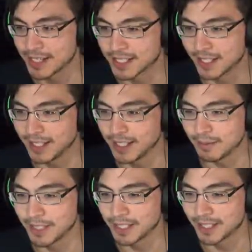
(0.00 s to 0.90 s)
is to lead
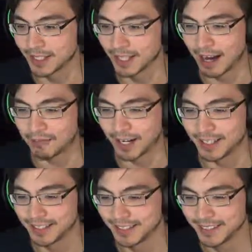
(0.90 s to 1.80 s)
them into the lava.
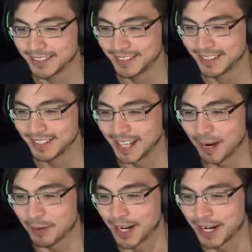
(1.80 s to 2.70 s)

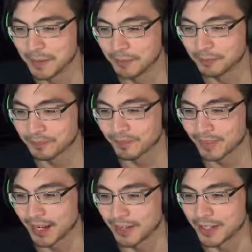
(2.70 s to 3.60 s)
That way,
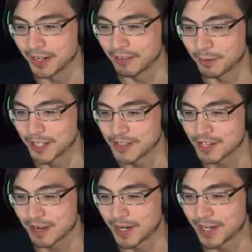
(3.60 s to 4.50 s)
that way you don't have to waste
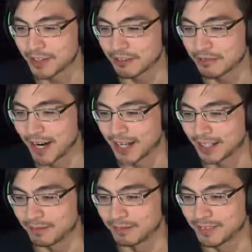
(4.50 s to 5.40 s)
time actually fighting
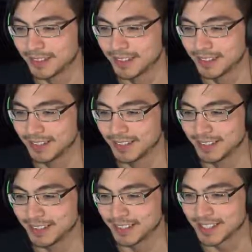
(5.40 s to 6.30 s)
them.
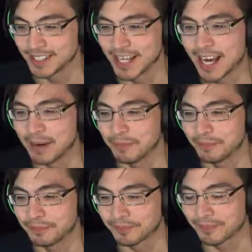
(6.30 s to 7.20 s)
This game,
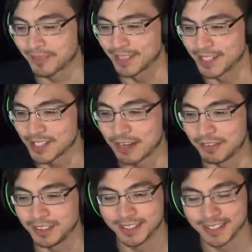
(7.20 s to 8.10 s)
this
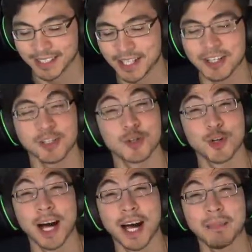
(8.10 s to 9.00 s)
level, start to
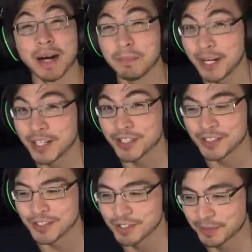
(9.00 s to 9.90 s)
try my
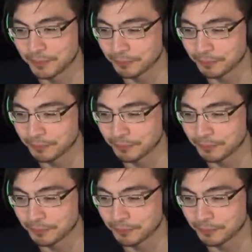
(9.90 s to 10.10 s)
patience.